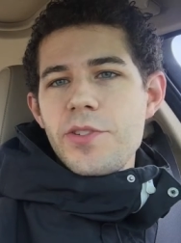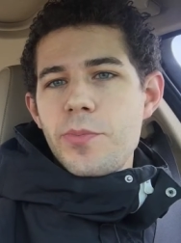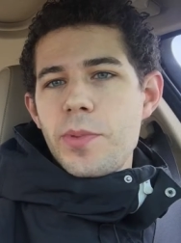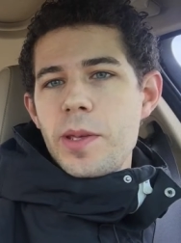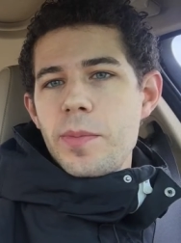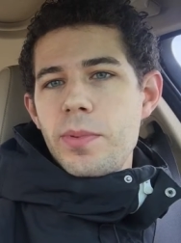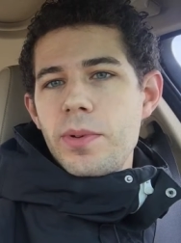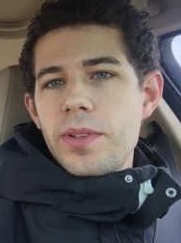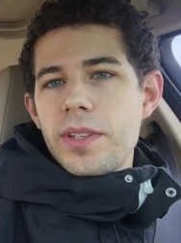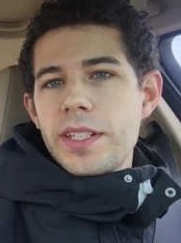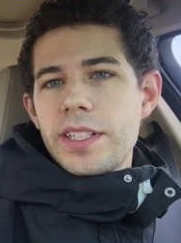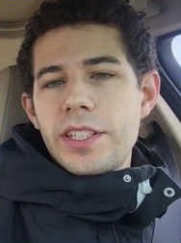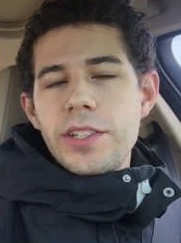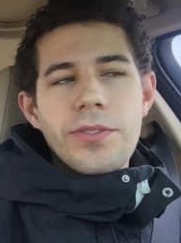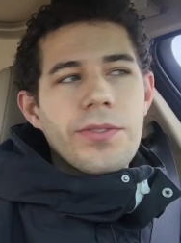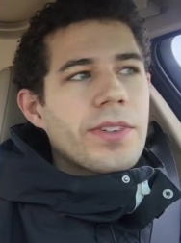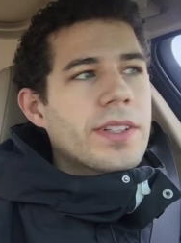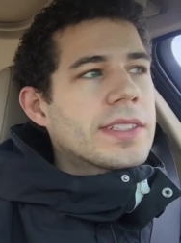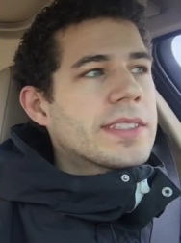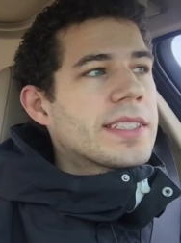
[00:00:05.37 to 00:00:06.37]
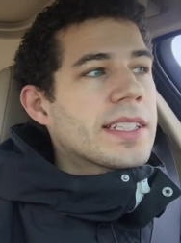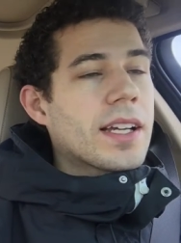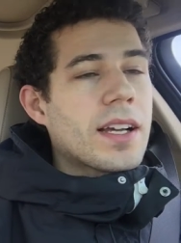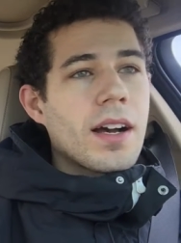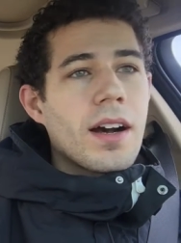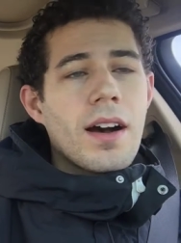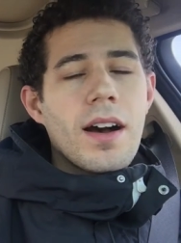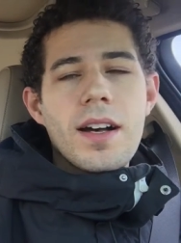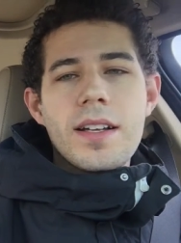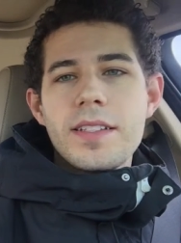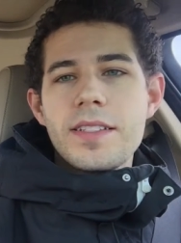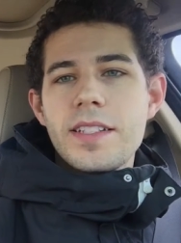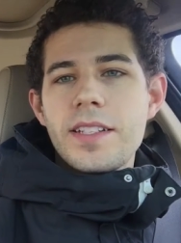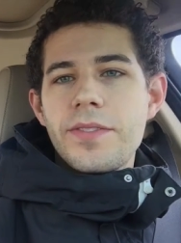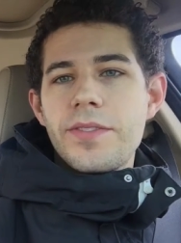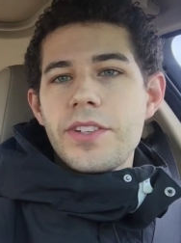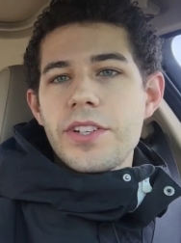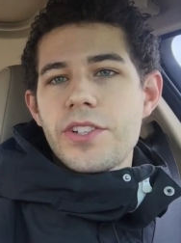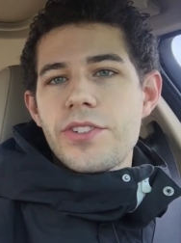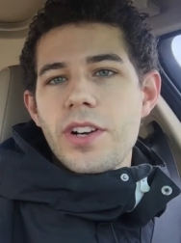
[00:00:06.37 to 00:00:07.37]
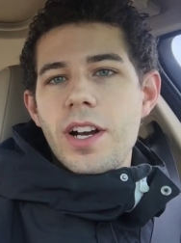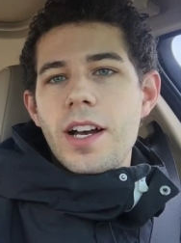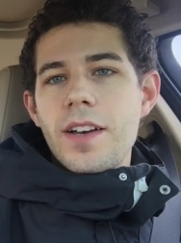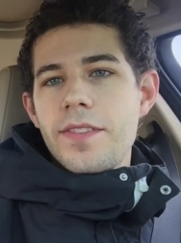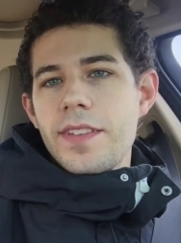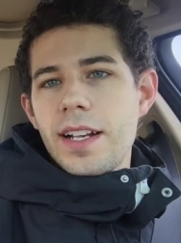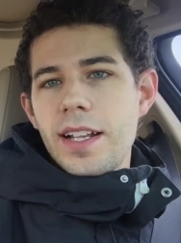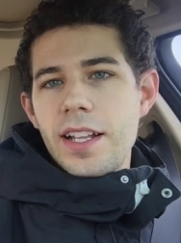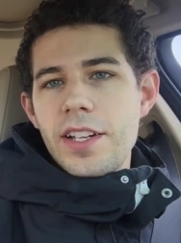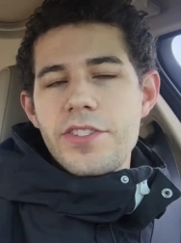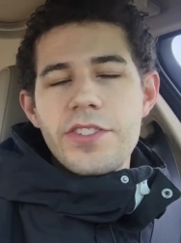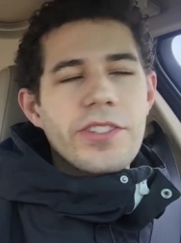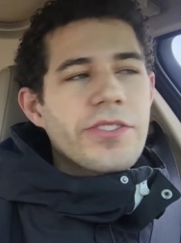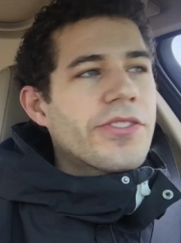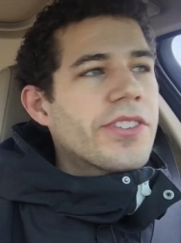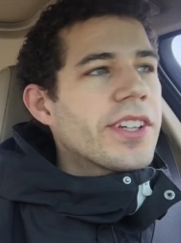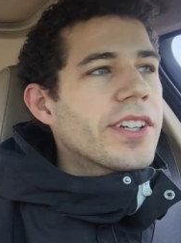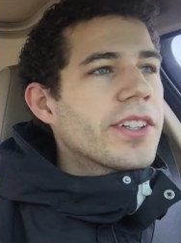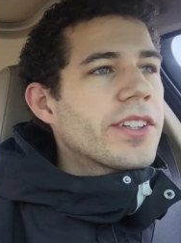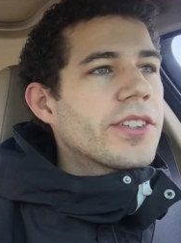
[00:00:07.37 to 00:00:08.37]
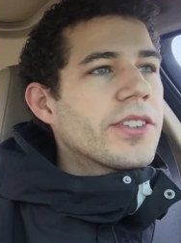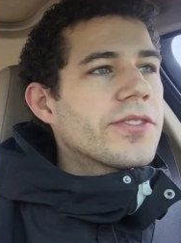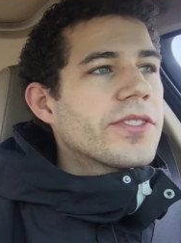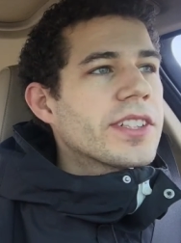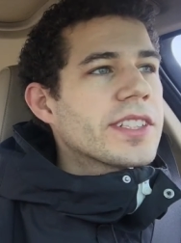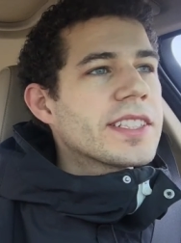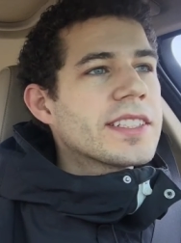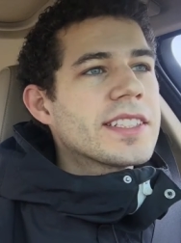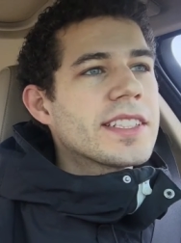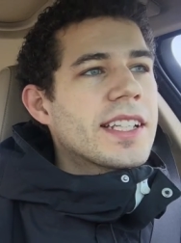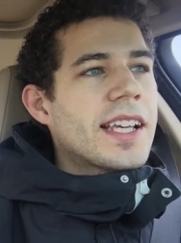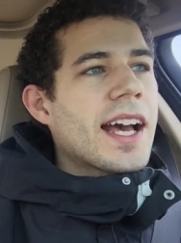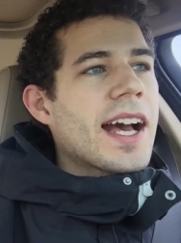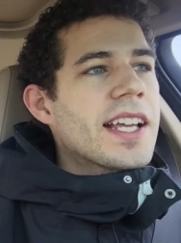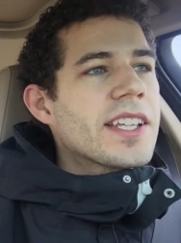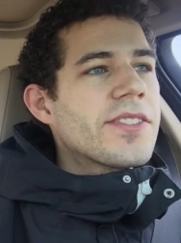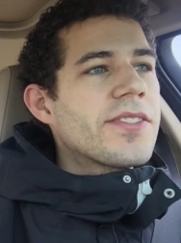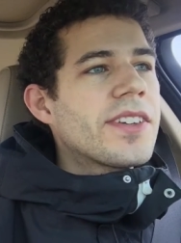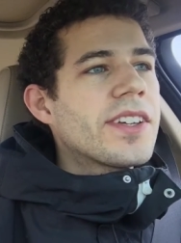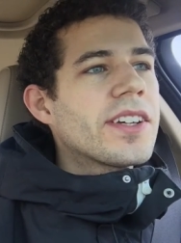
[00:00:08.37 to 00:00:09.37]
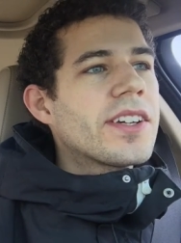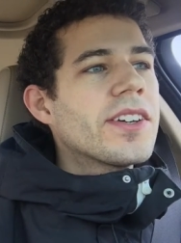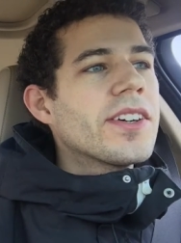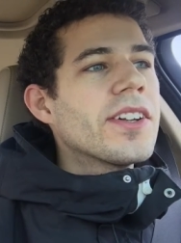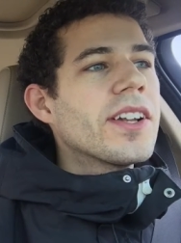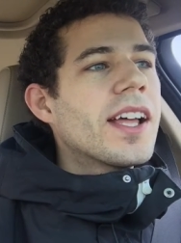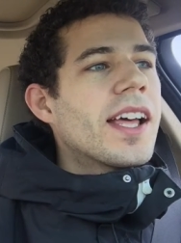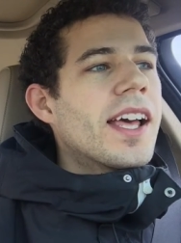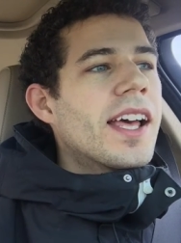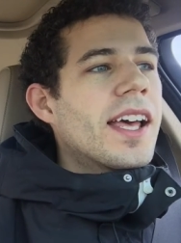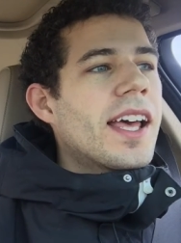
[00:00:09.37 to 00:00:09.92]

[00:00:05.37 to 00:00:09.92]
to people the difference in cost if you're driving an electric vehicle versus a gas vehicle.